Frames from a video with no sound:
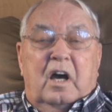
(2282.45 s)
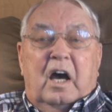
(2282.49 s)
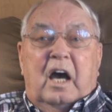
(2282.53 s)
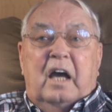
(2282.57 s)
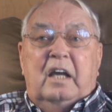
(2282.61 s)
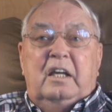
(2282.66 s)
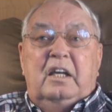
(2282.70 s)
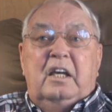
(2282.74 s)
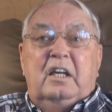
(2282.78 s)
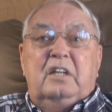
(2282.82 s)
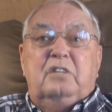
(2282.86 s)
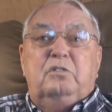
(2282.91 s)

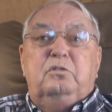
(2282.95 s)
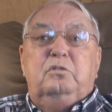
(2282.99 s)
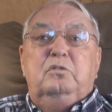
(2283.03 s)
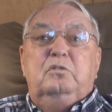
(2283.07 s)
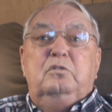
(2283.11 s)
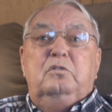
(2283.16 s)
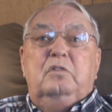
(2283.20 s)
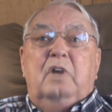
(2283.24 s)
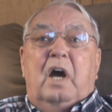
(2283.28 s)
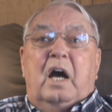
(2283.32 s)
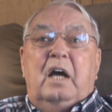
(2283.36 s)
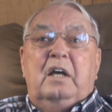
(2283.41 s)
I guess
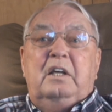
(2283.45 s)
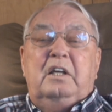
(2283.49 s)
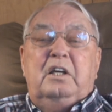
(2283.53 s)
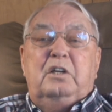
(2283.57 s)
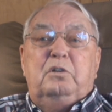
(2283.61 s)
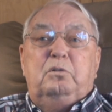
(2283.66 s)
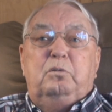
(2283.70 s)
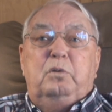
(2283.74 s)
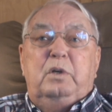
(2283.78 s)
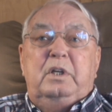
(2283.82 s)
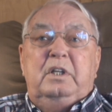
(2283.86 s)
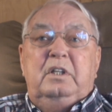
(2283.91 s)

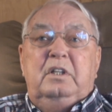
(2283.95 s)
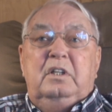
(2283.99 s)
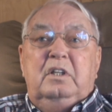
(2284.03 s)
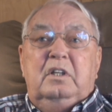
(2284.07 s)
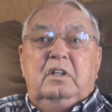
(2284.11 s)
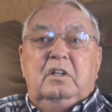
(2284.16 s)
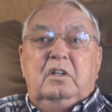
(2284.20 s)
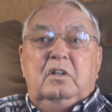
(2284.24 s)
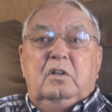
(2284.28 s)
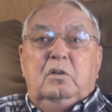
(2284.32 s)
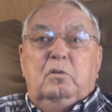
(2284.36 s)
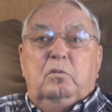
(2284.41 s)
we
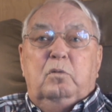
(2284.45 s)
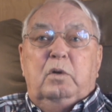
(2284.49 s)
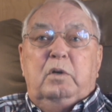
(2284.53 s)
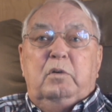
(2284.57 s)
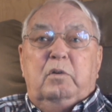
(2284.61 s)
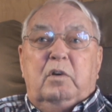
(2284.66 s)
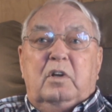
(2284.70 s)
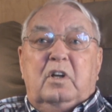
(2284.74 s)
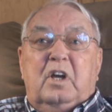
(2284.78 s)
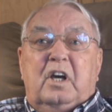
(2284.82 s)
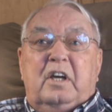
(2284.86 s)
were